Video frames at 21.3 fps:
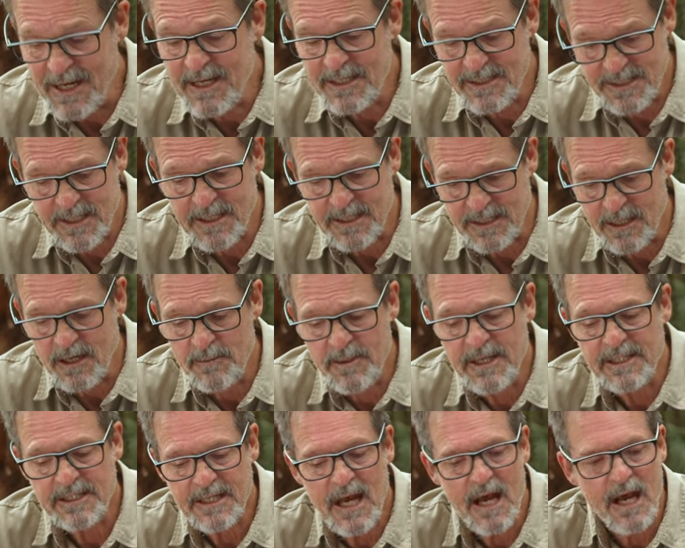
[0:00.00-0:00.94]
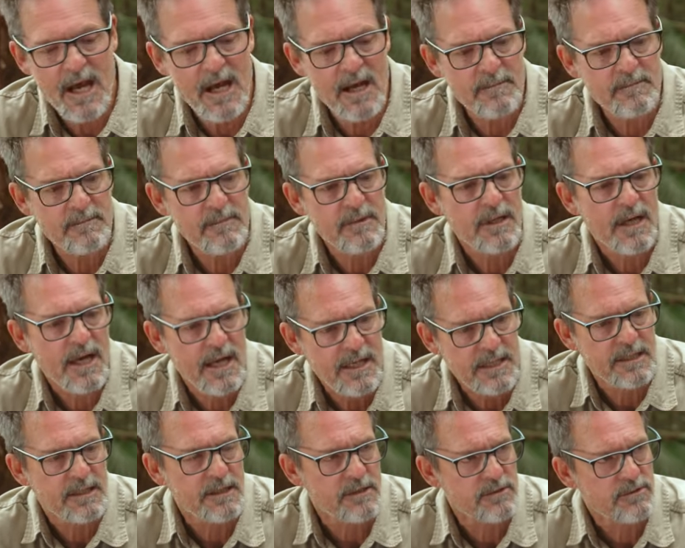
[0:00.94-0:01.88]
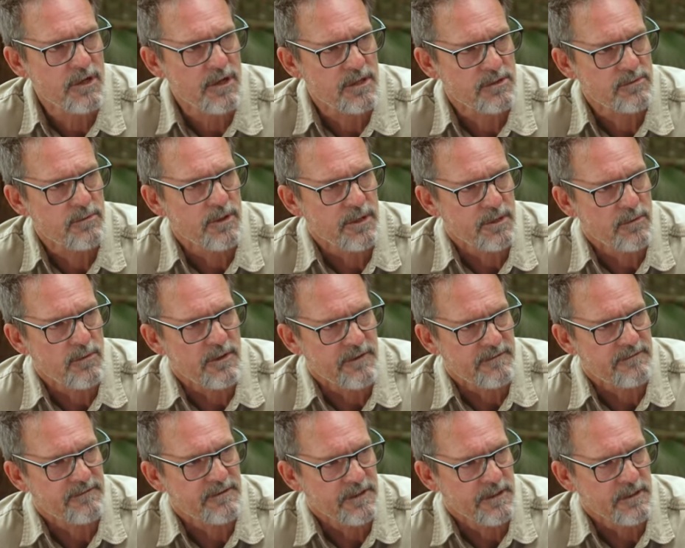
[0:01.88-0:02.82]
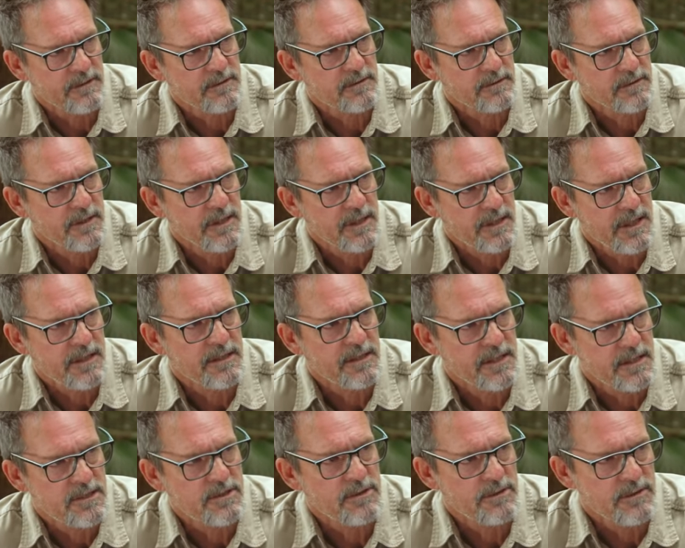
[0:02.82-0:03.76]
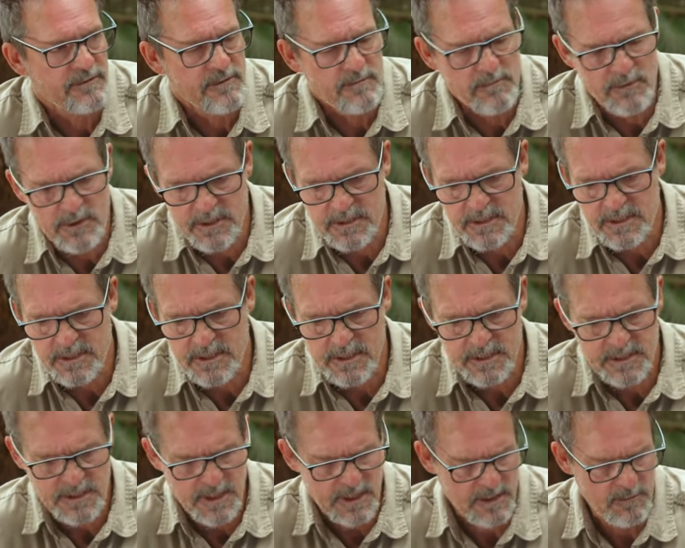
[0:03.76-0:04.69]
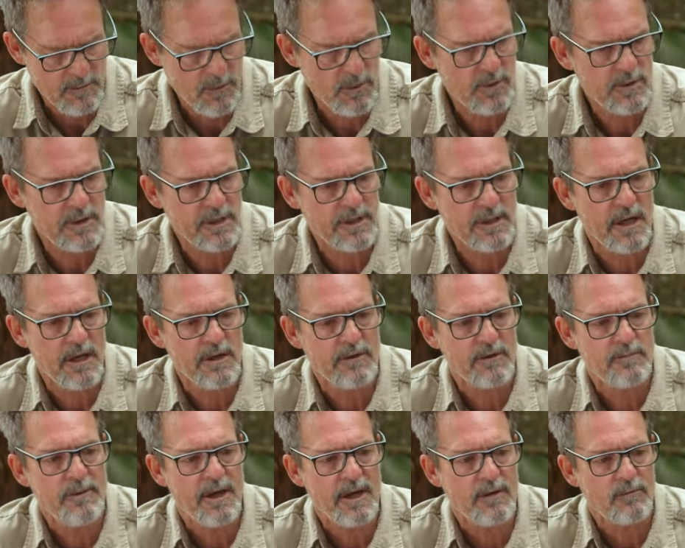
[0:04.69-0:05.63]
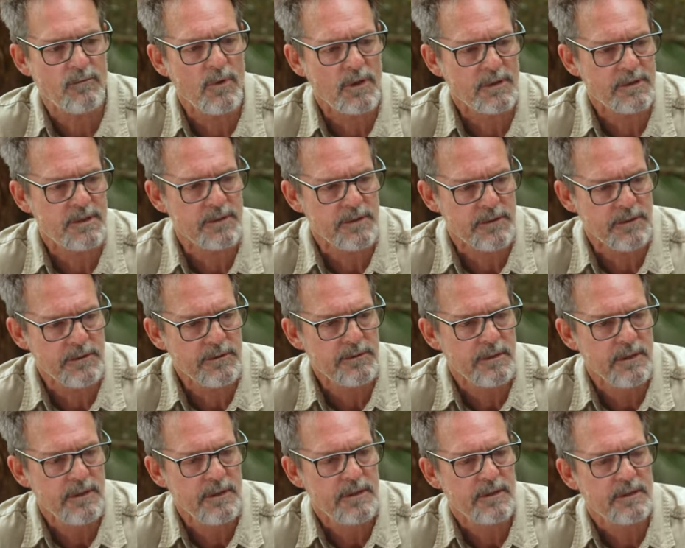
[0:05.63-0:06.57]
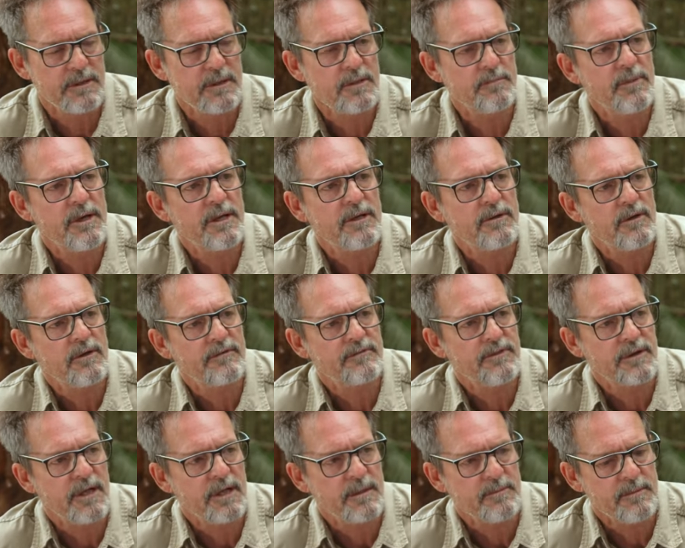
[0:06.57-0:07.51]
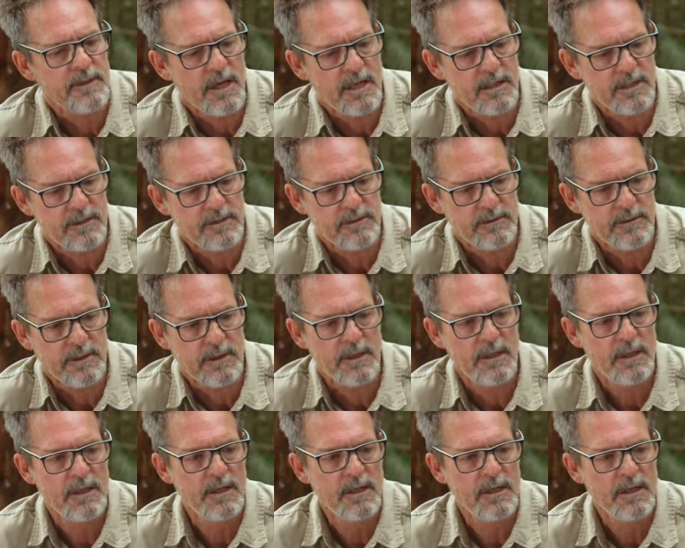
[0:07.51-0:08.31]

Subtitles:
Indeed. I mean, calm and in control is what you want to feel in this sort of emergency. So the more you know about what to do, the better off you're going to be able to do it.